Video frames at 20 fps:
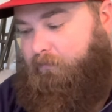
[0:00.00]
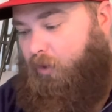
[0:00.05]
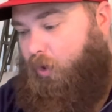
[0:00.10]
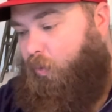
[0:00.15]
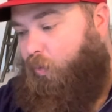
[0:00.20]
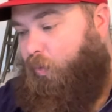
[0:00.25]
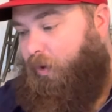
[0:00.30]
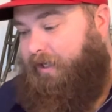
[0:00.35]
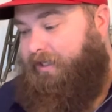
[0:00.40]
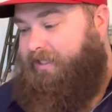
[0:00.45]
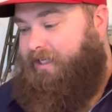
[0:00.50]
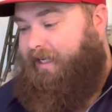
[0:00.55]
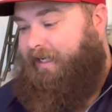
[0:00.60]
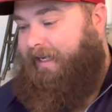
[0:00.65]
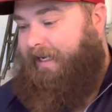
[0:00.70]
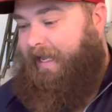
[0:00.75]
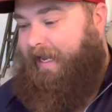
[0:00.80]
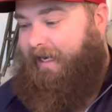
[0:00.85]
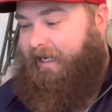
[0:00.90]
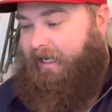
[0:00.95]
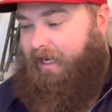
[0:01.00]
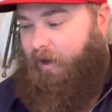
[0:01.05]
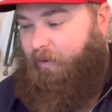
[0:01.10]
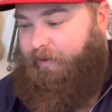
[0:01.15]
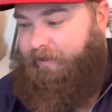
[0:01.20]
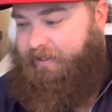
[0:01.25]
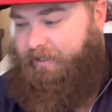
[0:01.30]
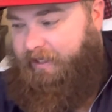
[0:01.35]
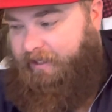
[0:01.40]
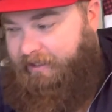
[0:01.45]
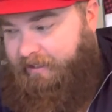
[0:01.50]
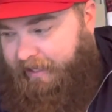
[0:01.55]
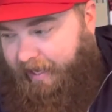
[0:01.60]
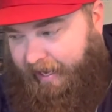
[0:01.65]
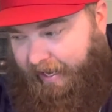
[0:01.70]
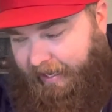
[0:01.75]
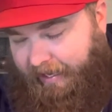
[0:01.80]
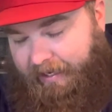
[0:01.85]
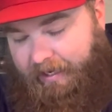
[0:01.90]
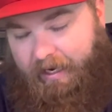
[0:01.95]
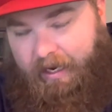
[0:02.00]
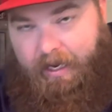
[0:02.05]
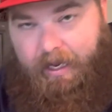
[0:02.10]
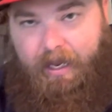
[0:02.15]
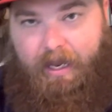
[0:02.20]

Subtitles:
what is going to get it going today?